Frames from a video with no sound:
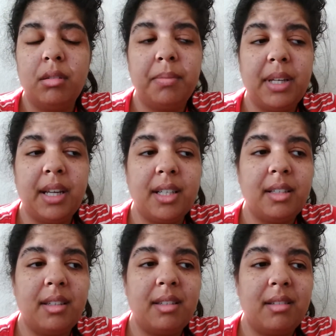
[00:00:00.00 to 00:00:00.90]

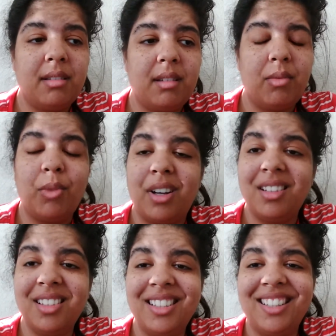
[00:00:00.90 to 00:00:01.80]
because, well,
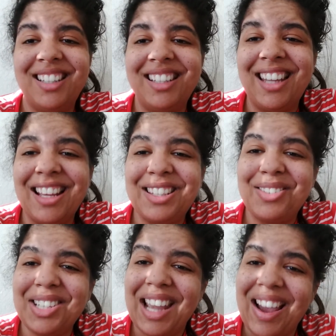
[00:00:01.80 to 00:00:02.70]
it's a
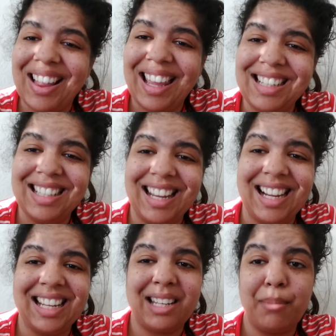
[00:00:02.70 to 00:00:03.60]
testament to how lazy
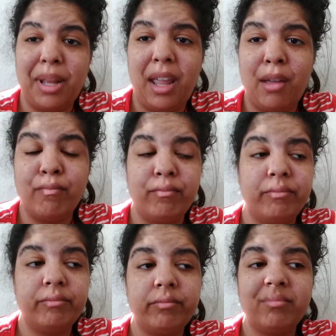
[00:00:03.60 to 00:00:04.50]
I can be.
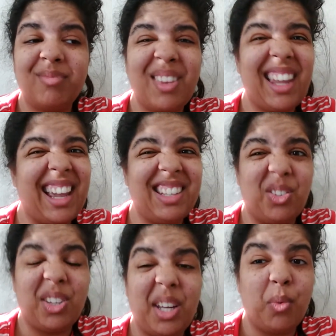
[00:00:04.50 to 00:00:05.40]
I
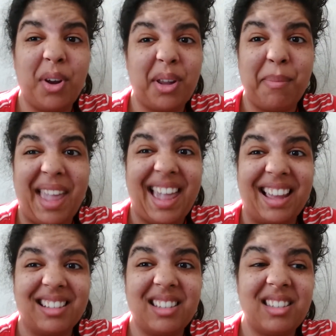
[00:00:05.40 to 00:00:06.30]
don't like wearing
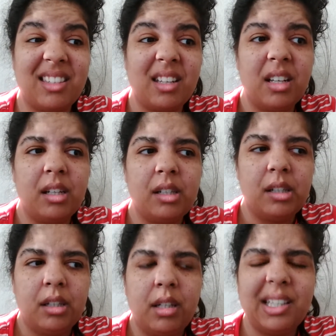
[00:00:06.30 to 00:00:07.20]
pants.
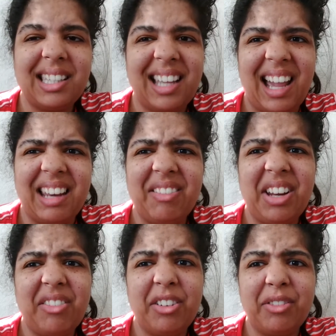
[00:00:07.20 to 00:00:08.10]
It's kind of an
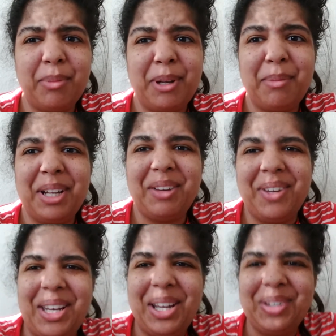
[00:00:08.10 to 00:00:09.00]
effort for me to
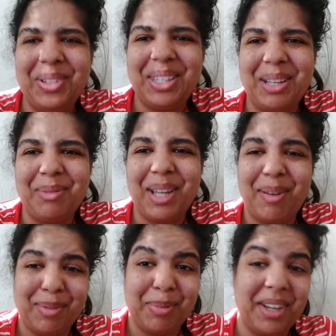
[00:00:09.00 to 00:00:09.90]
make videos
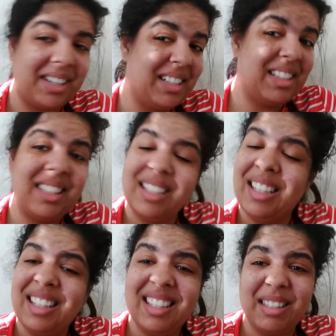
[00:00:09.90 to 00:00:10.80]
sometimes because
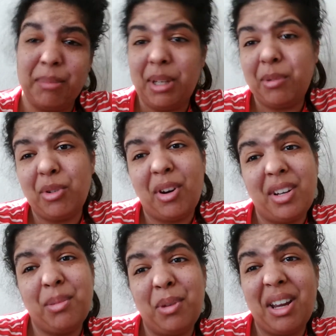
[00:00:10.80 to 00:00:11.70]
sometimes
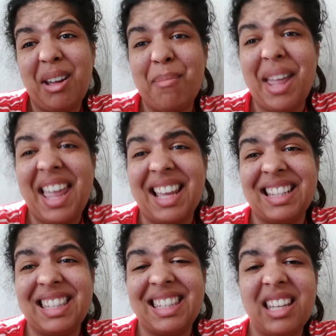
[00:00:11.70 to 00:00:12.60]
requires putting on
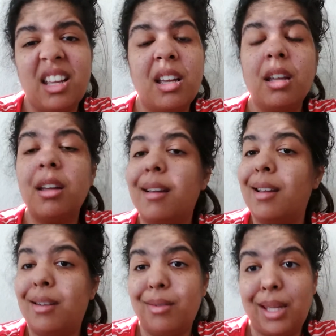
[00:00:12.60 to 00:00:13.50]
pants. I
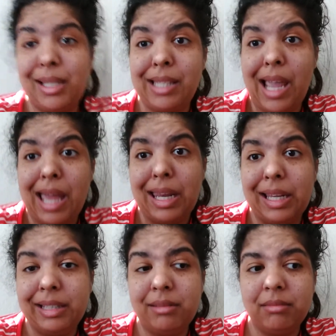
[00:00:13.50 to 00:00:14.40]
don't like to
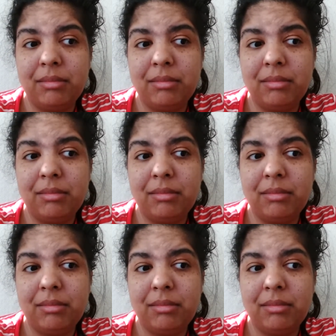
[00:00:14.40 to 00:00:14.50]
edit.